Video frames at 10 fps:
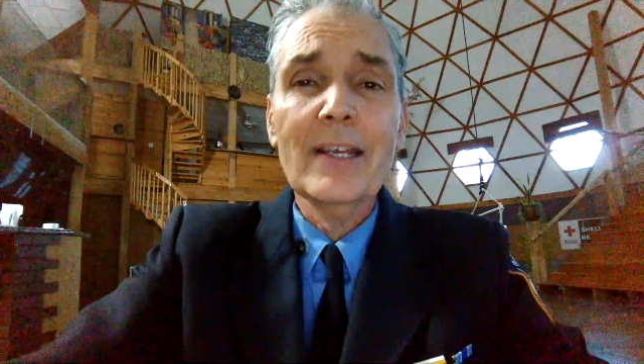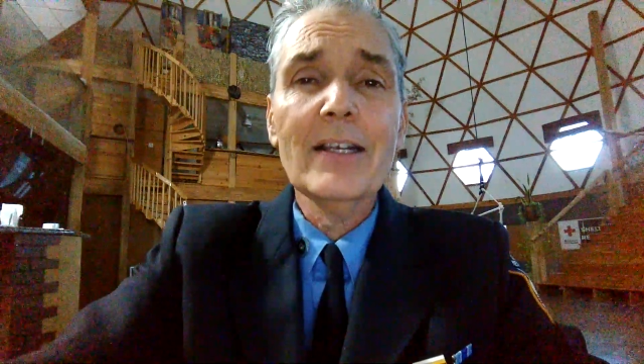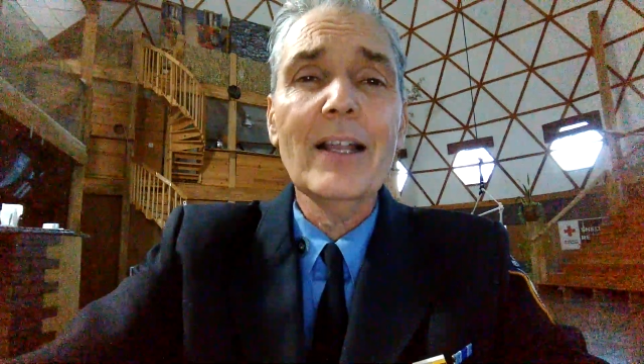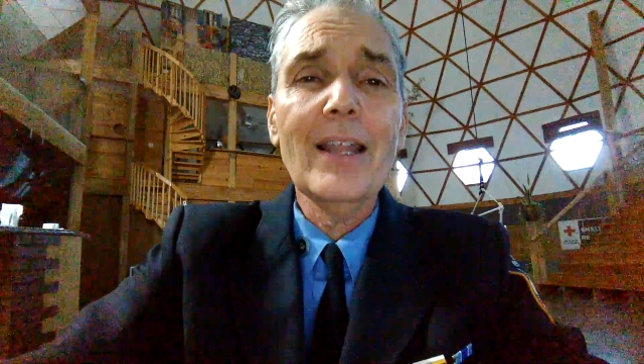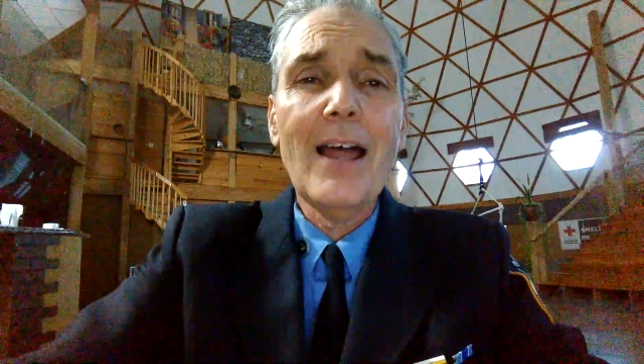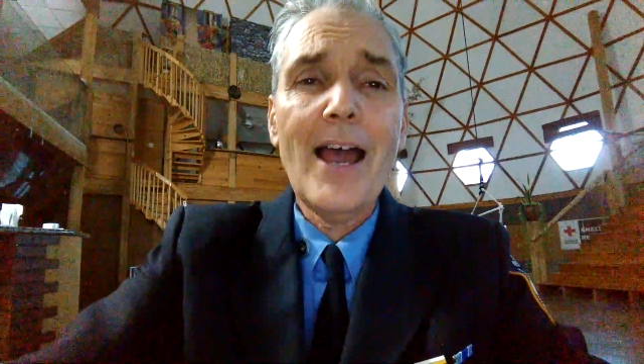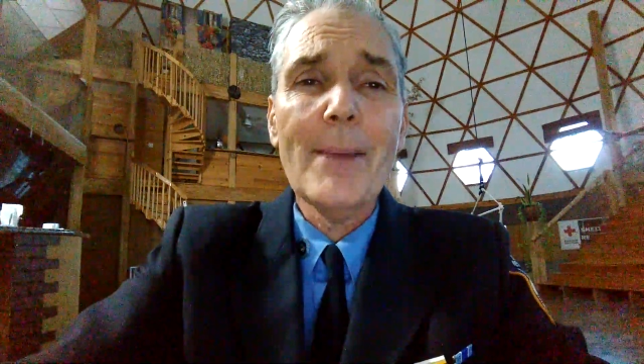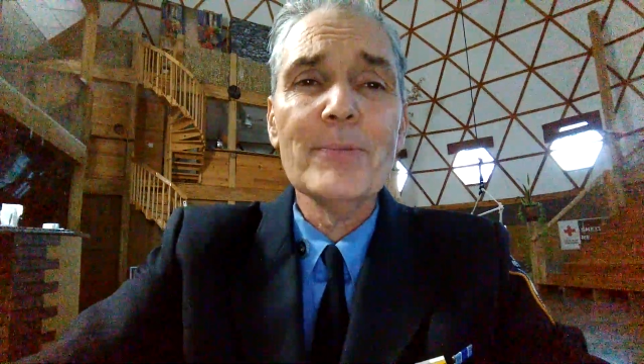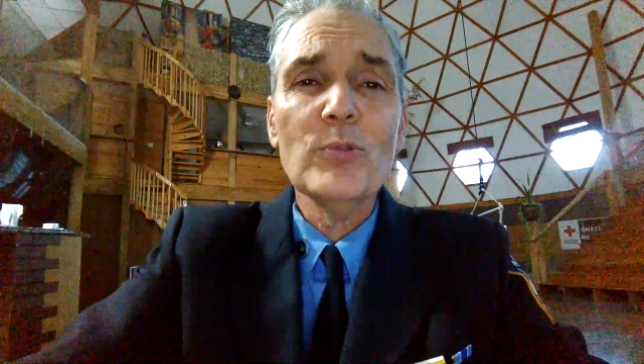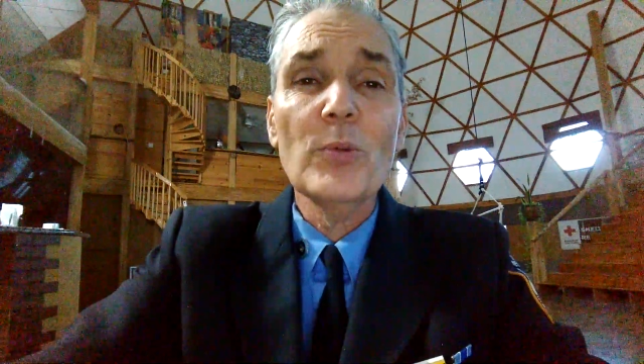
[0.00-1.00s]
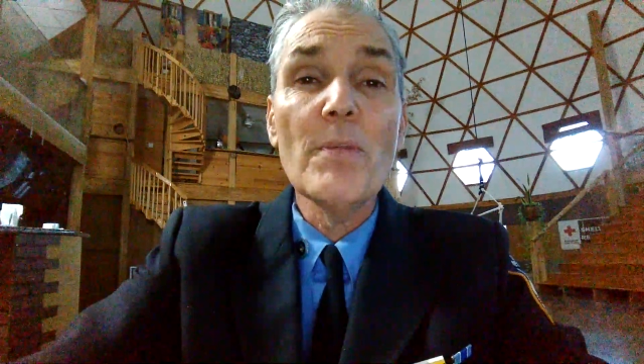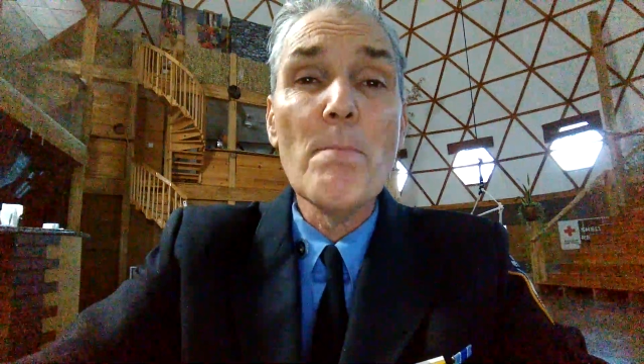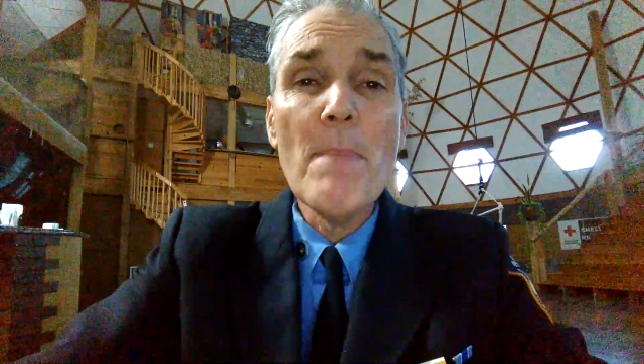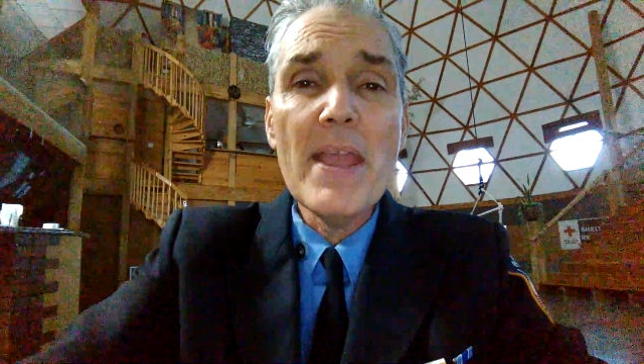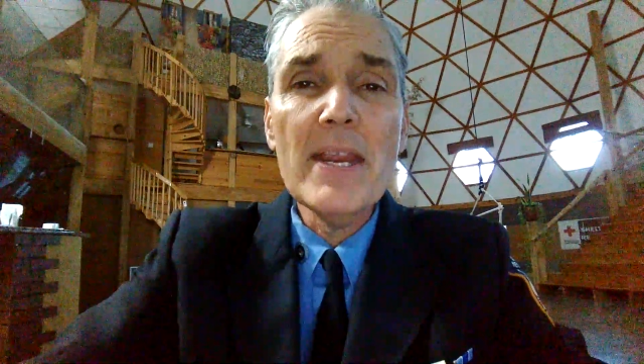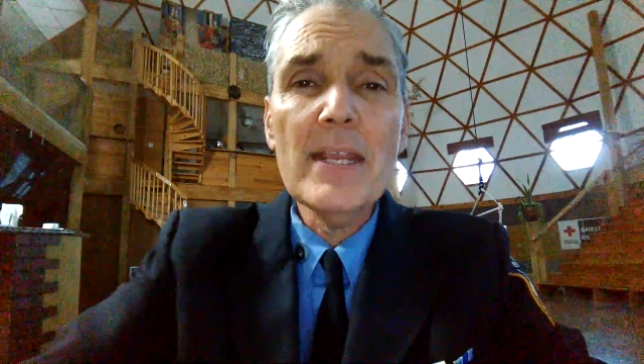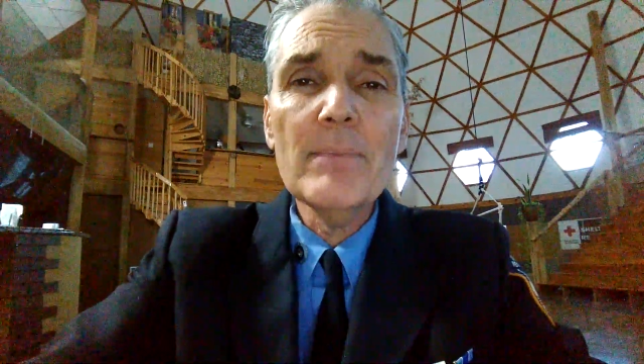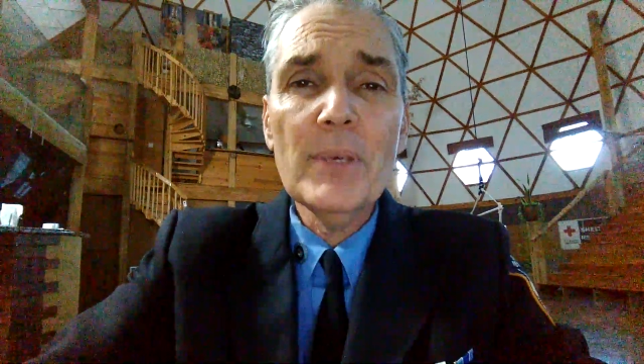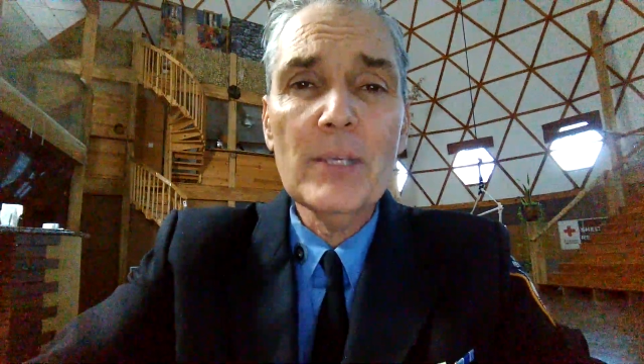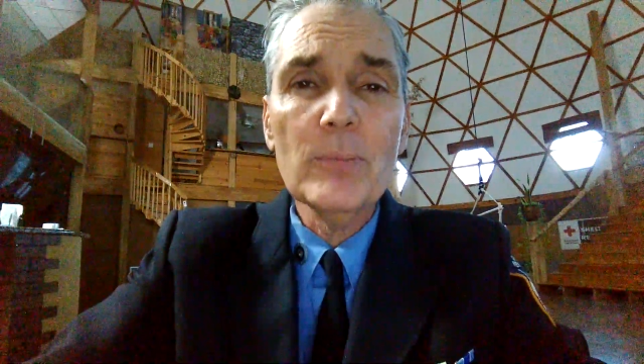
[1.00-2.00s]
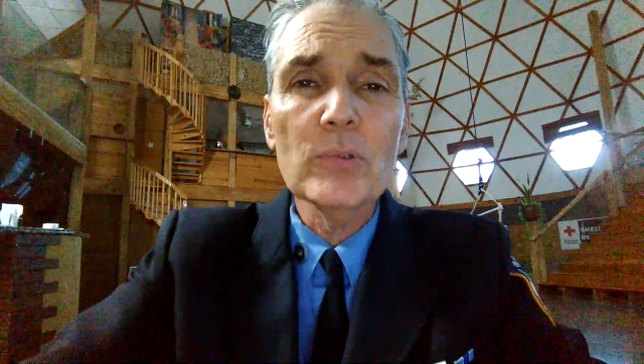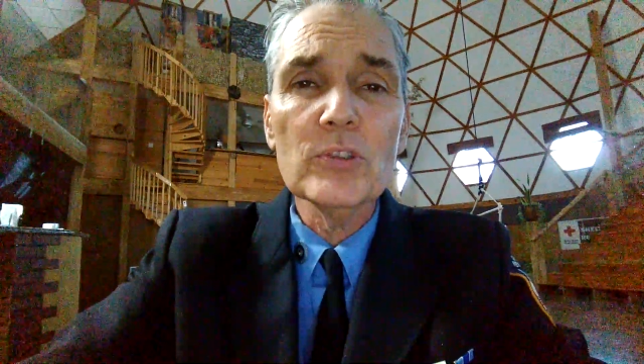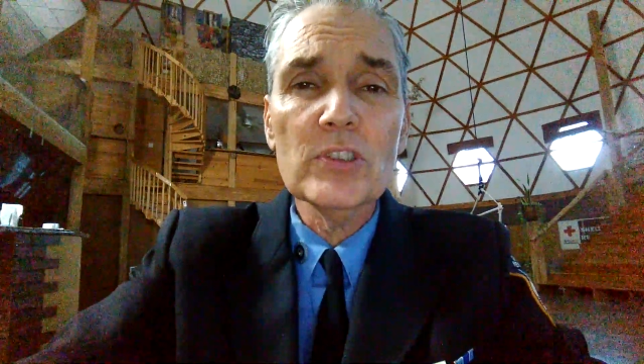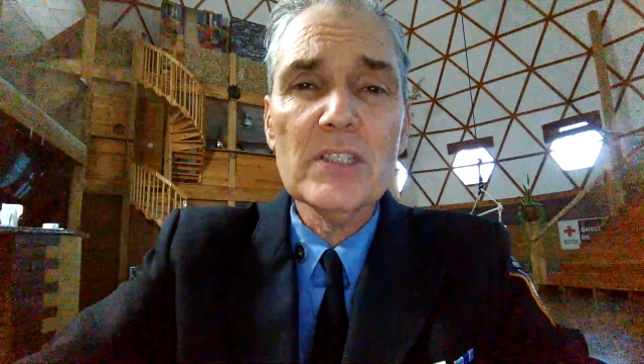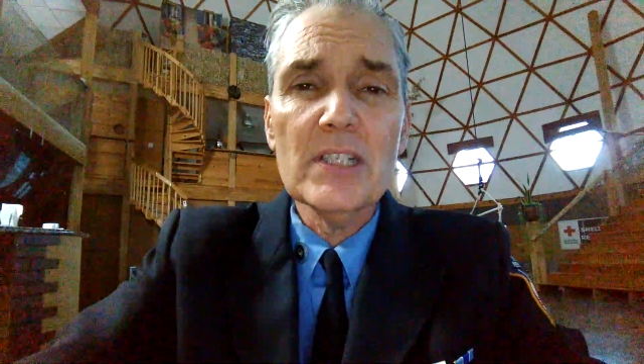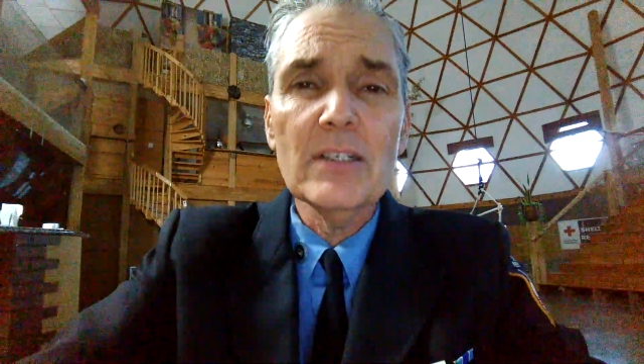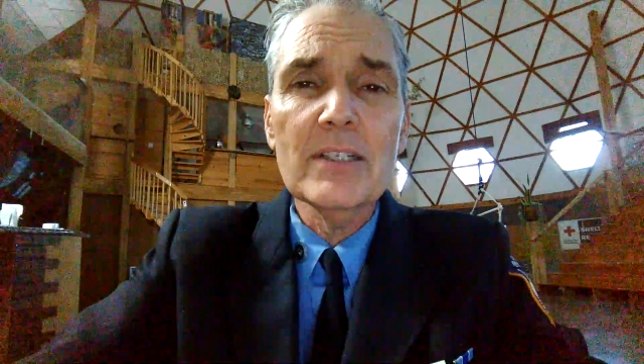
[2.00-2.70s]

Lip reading: collapsed with many people still